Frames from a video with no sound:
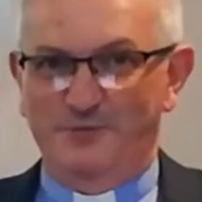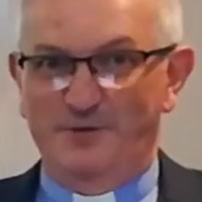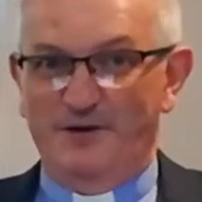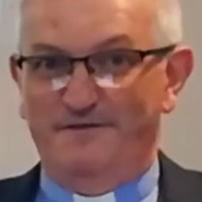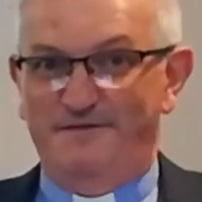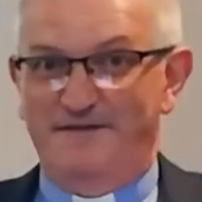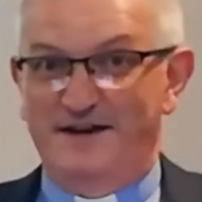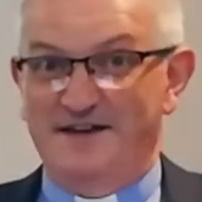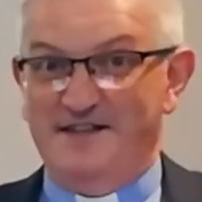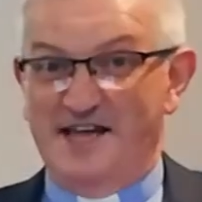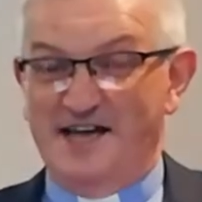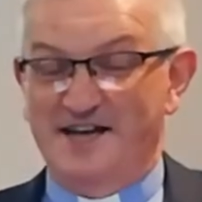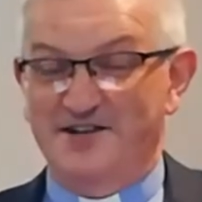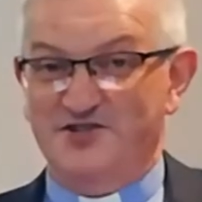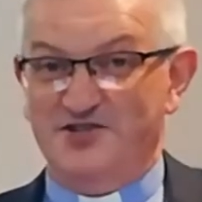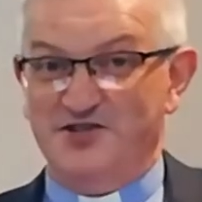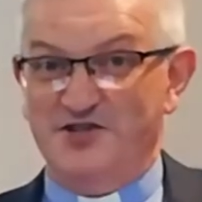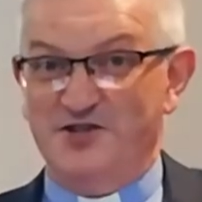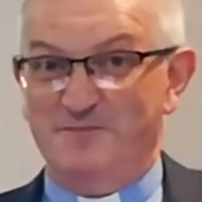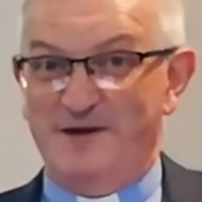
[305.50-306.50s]
I think we can find
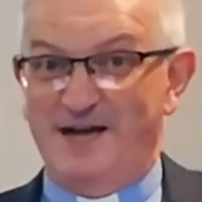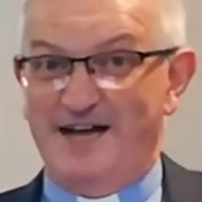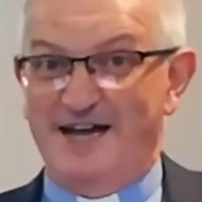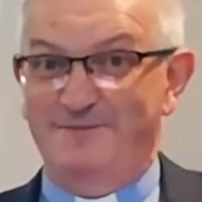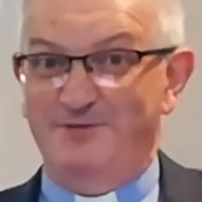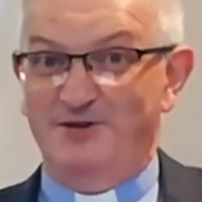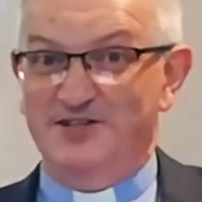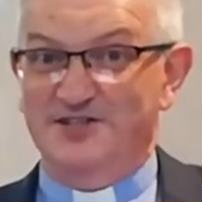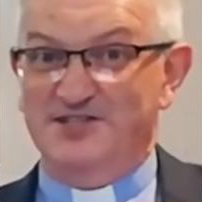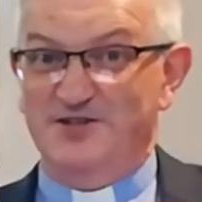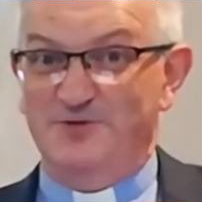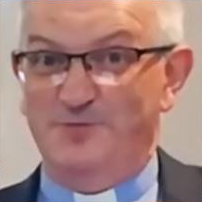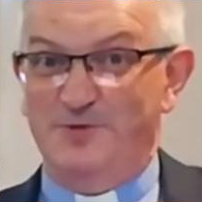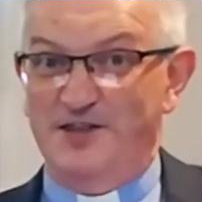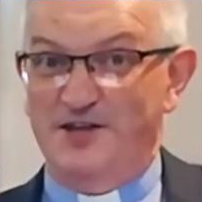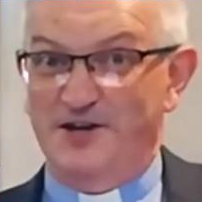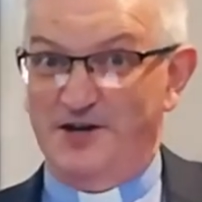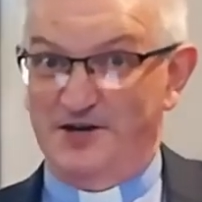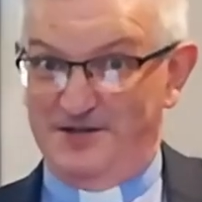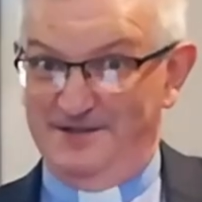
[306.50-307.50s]
the answer in the Bible as
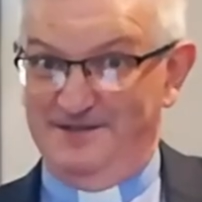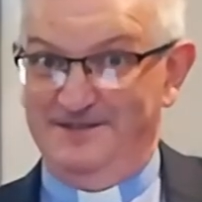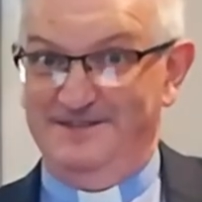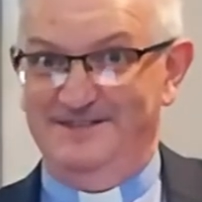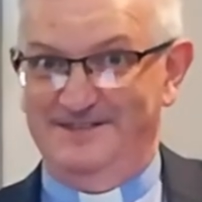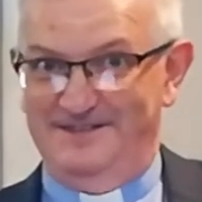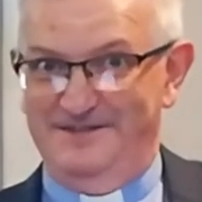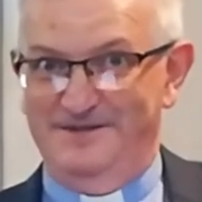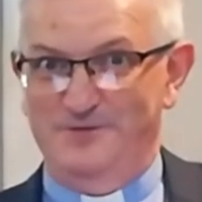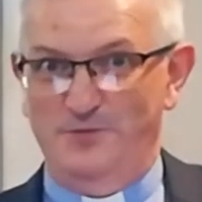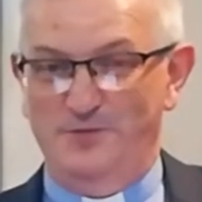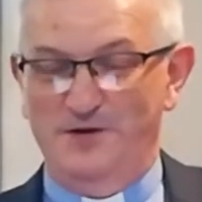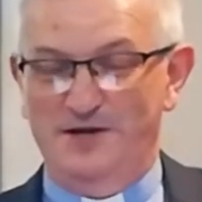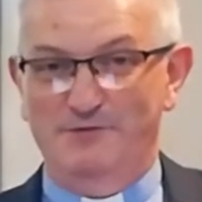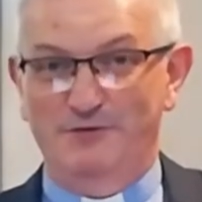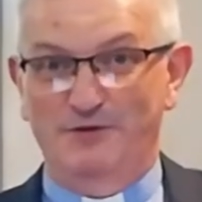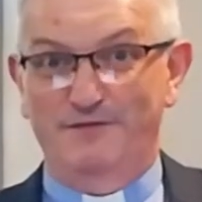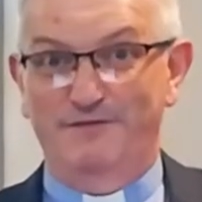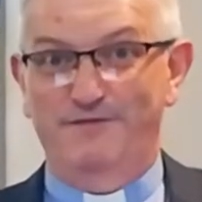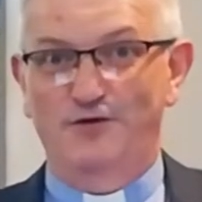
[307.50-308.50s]
to whether
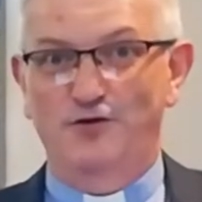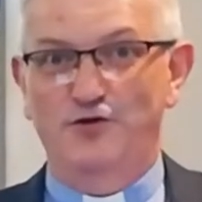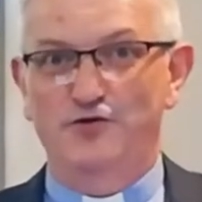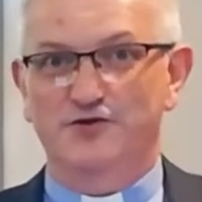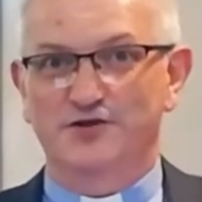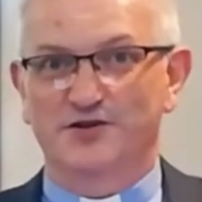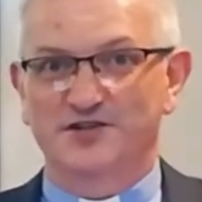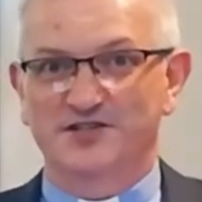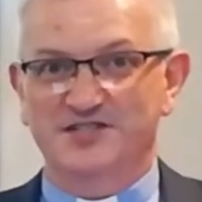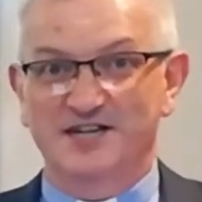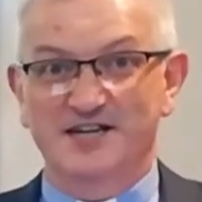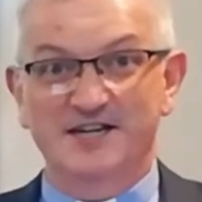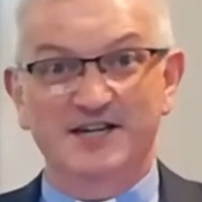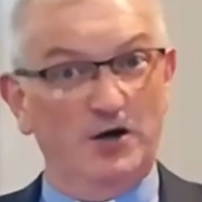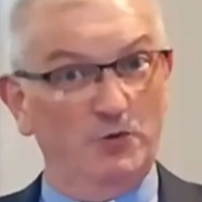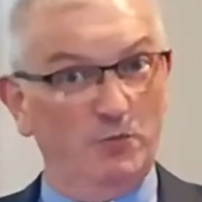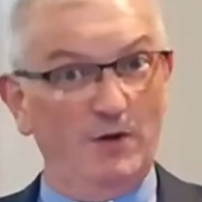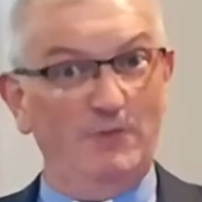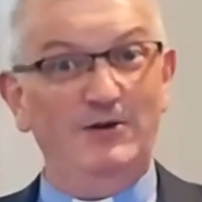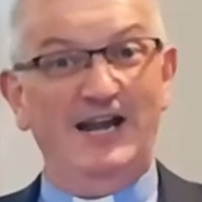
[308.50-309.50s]
we will float or
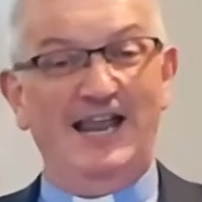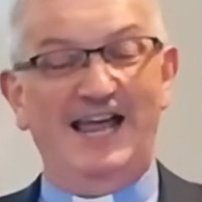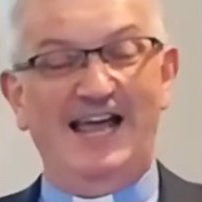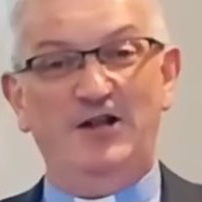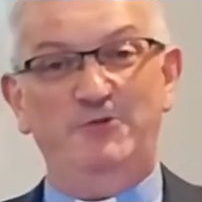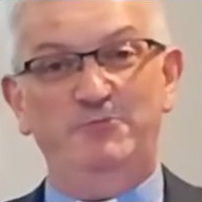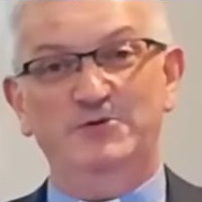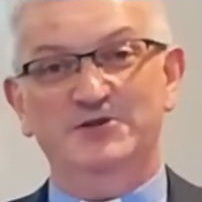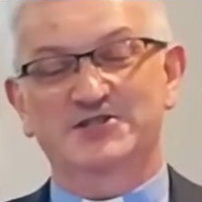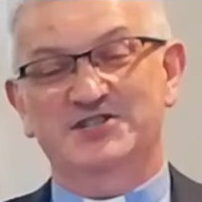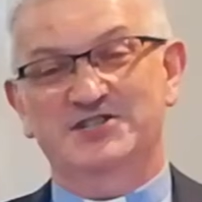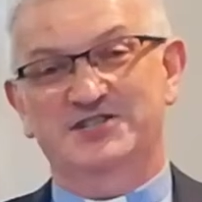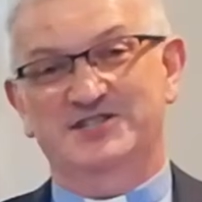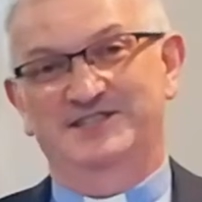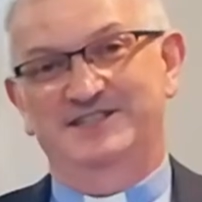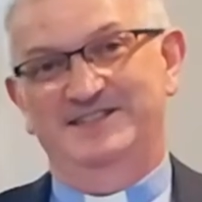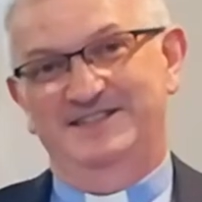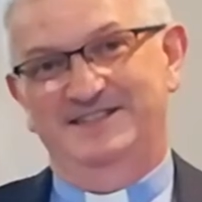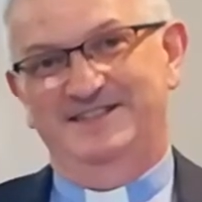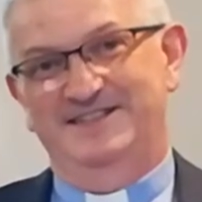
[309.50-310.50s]
sink, or what will help
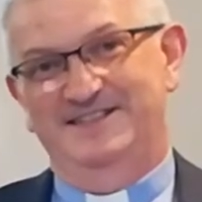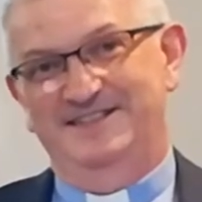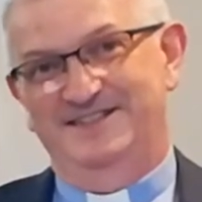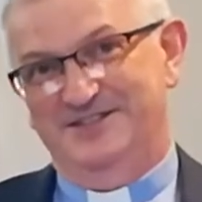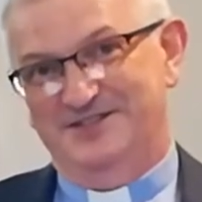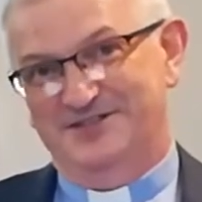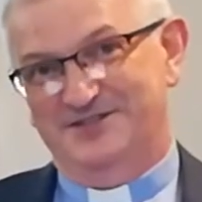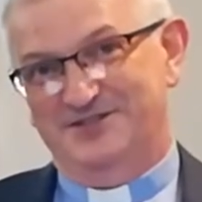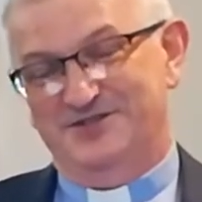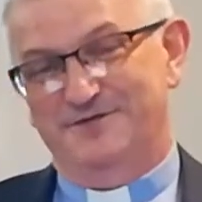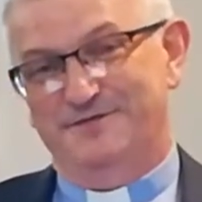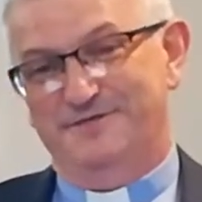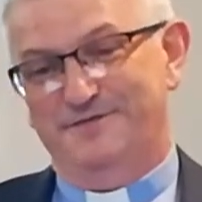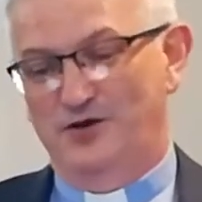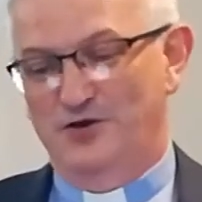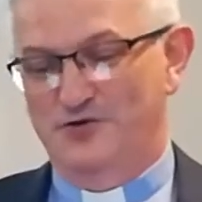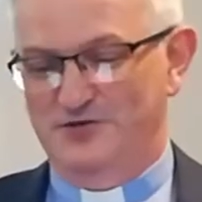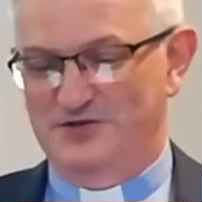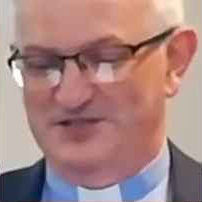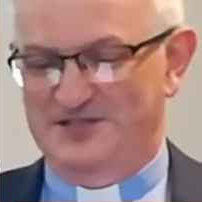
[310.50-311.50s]
us
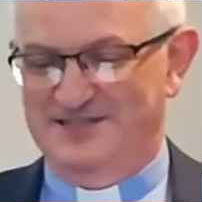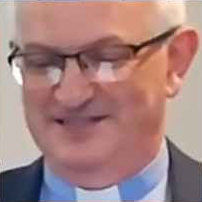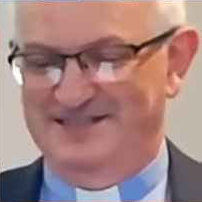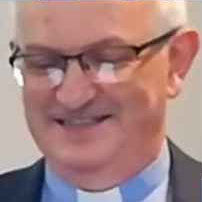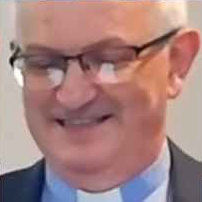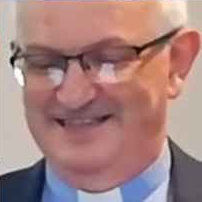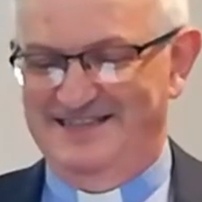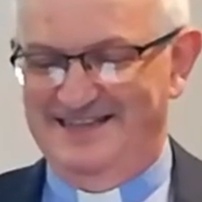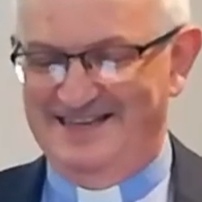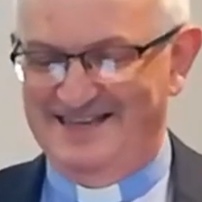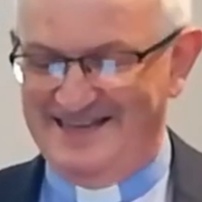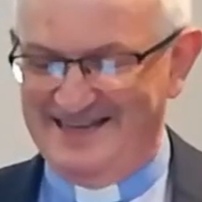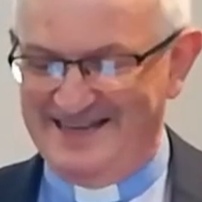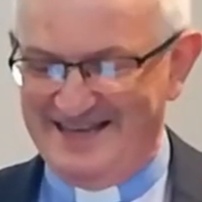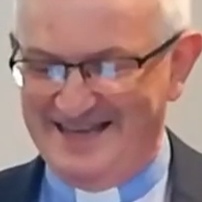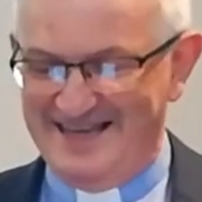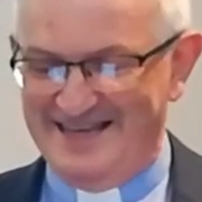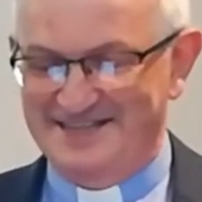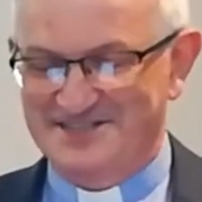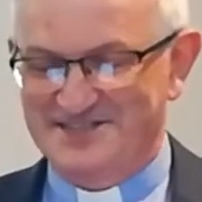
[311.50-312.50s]
to float
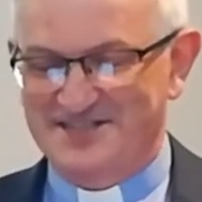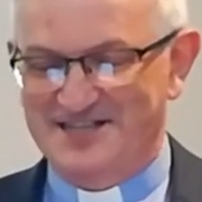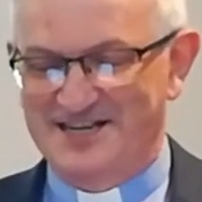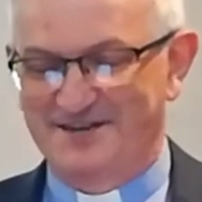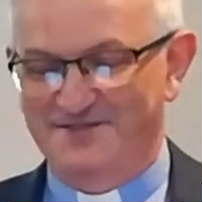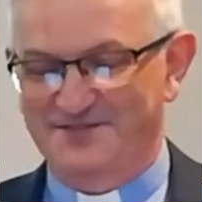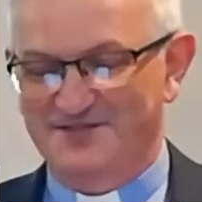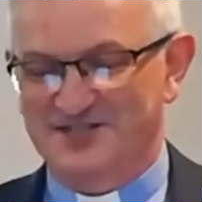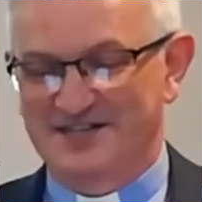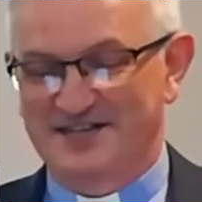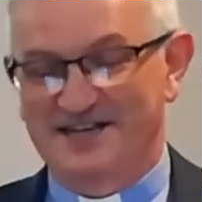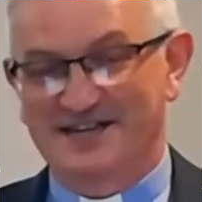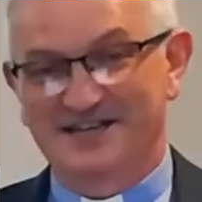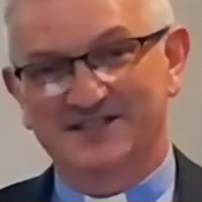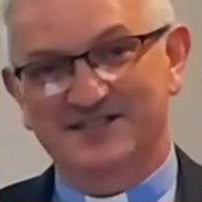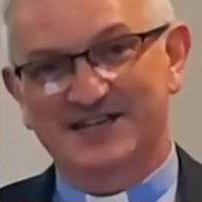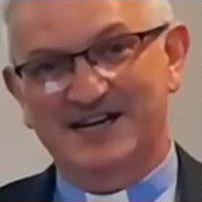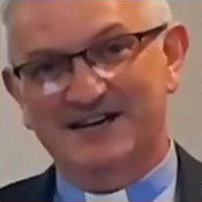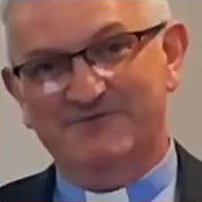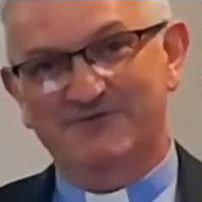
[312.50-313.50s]
instead of
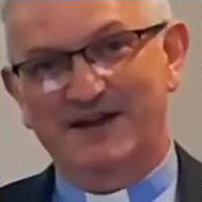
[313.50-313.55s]
sinking.